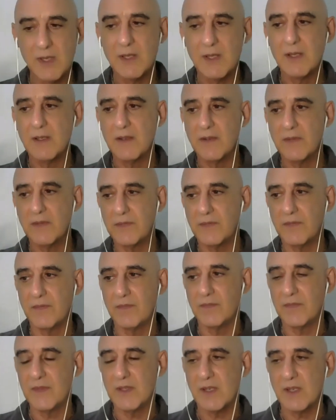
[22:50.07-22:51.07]
to roll,
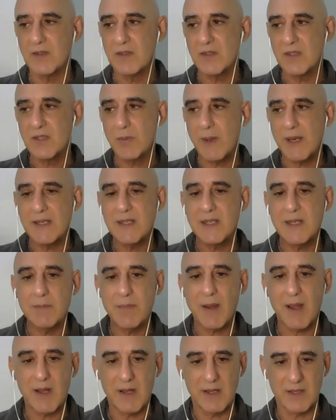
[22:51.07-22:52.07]

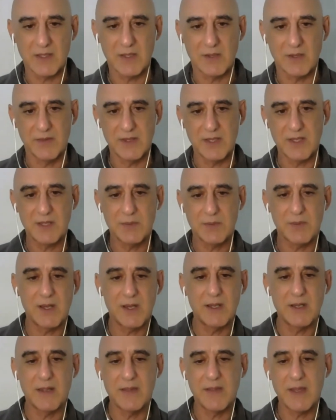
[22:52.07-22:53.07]
20 bars on this
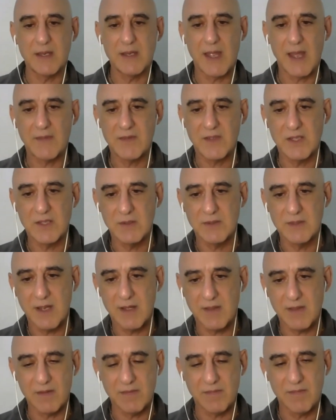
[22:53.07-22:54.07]
one, and then you have to do
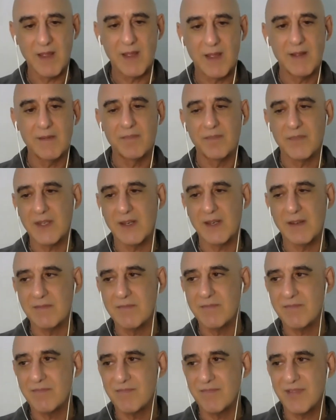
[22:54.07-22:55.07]
another,
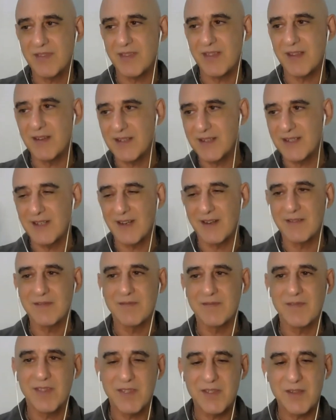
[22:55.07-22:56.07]

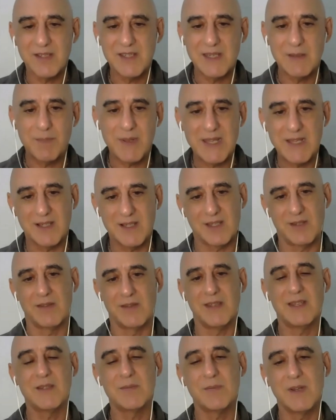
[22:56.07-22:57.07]
30 beats on
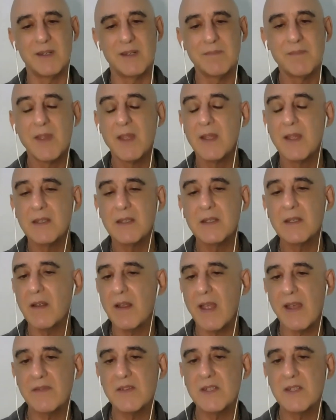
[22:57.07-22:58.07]
this one. You don't
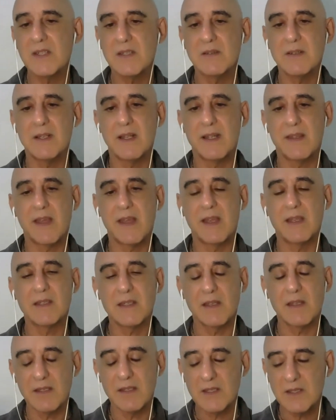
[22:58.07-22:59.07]
have to do it like that.
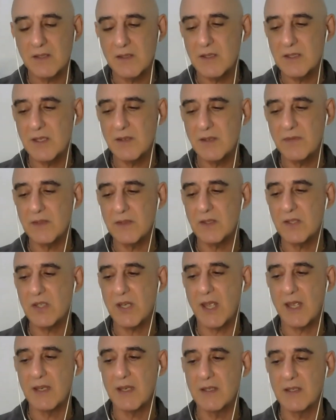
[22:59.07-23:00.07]
So as soon as you feel
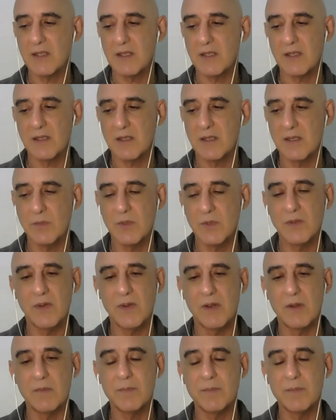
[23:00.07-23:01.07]
change, you move on.